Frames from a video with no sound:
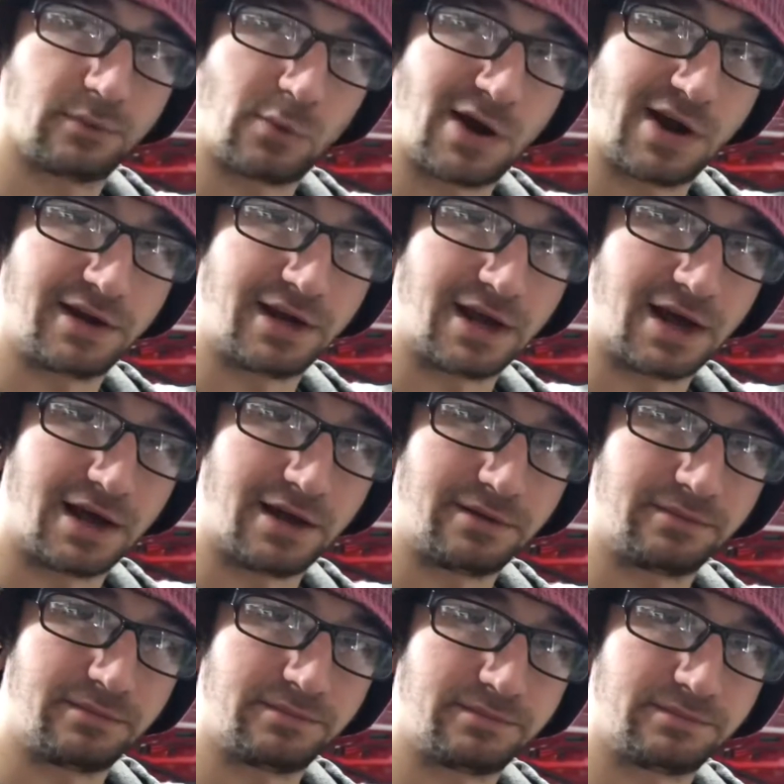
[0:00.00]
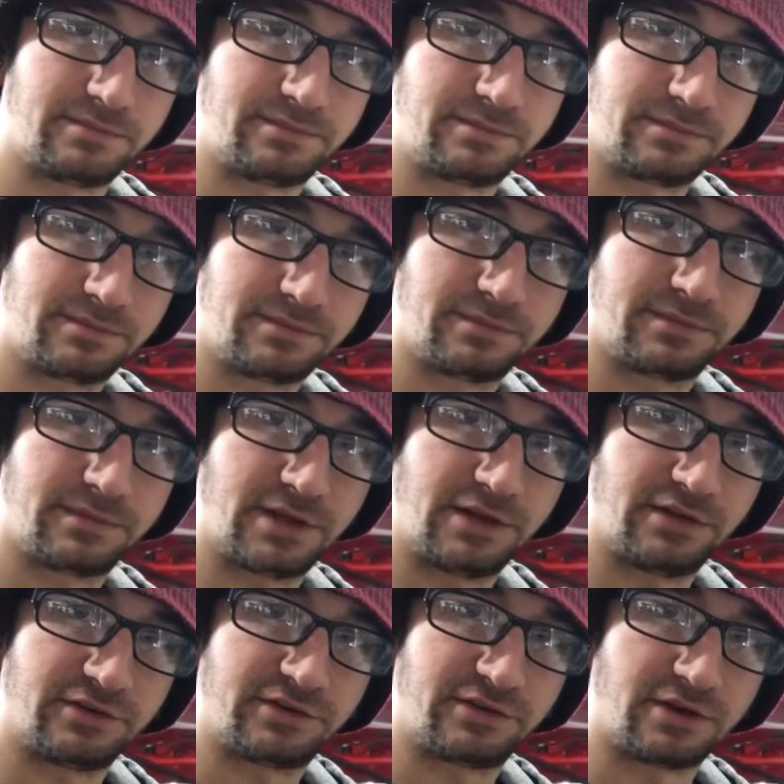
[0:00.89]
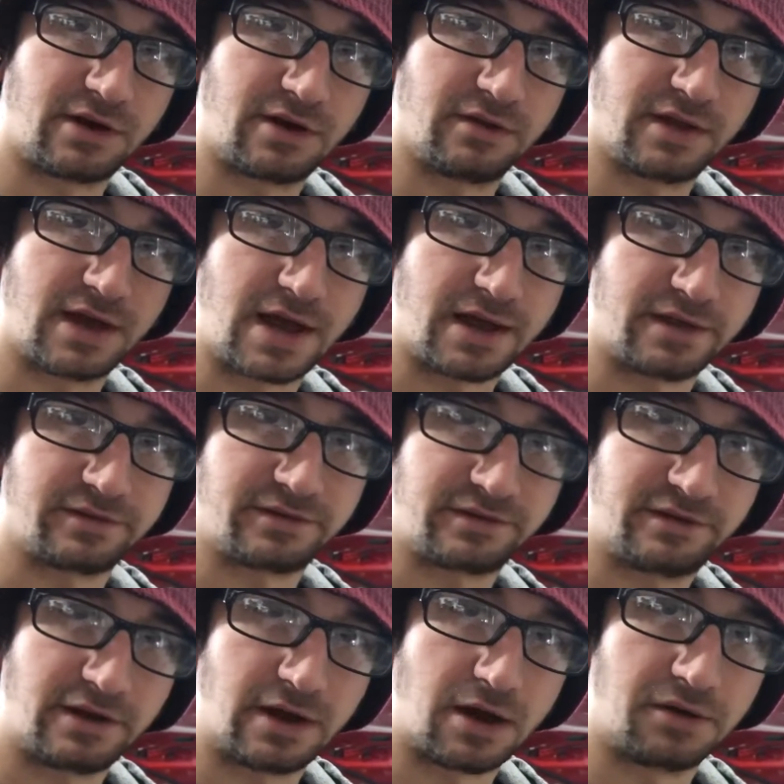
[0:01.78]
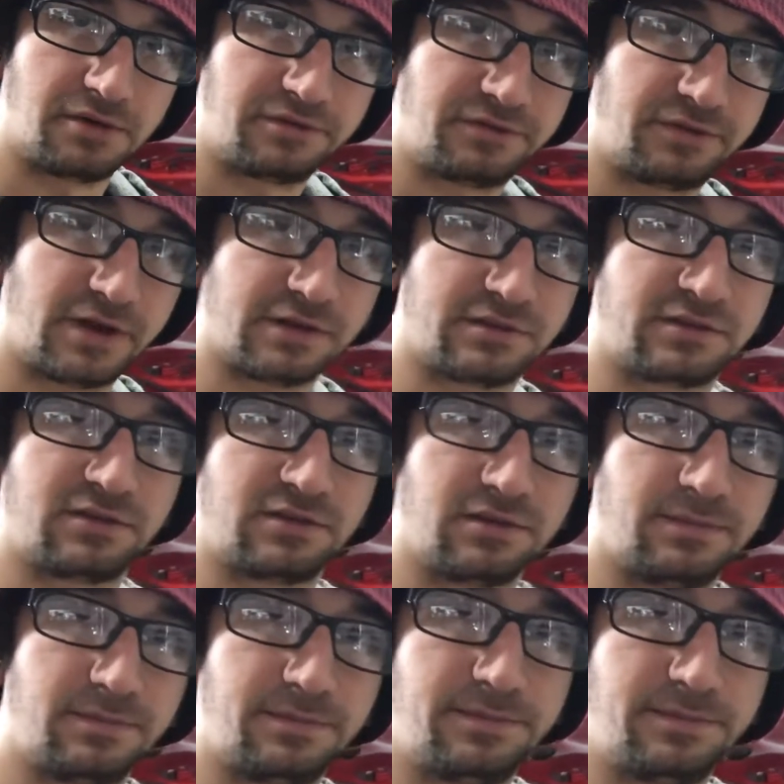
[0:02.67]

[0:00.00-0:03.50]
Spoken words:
why not install that, see how it fits.